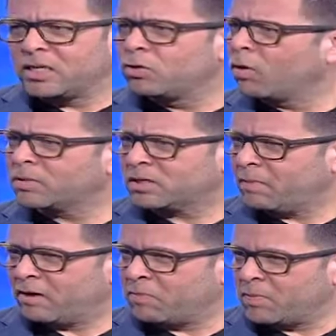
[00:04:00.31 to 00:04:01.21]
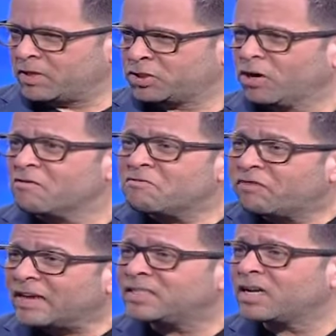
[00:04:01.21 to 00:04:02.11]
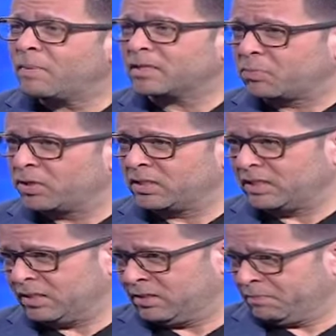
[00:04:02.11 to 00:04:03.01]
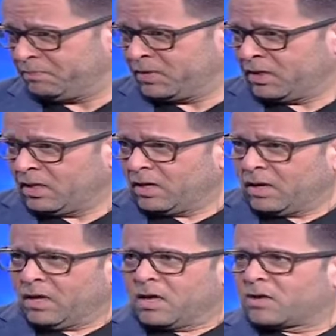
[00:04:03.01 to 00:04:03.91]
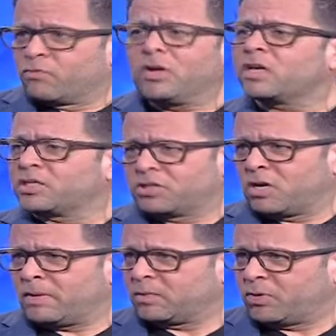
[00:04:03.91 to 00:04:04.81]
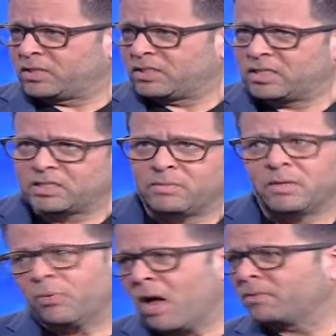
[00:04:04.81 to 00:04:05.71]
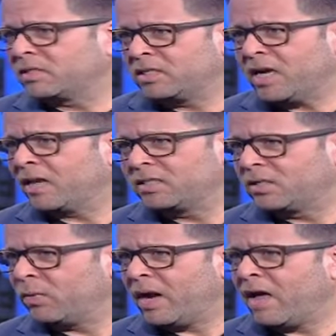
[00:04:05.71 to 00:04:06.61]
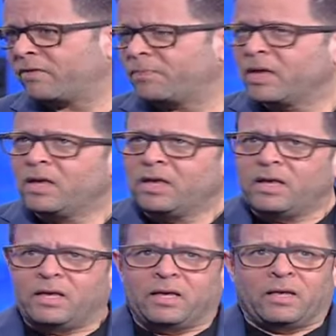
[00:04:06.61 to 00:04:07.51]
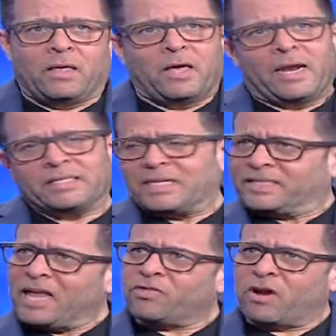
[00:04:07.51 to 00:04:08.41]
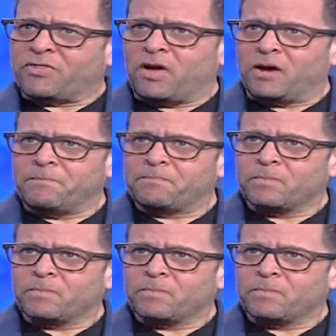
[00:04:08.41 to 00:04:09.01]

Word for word: enormous amount of people that started venting about the prison system, mm-hmm. really concerned about the prison system and the problems and the challenges and what have you. And as I sat there, I thought,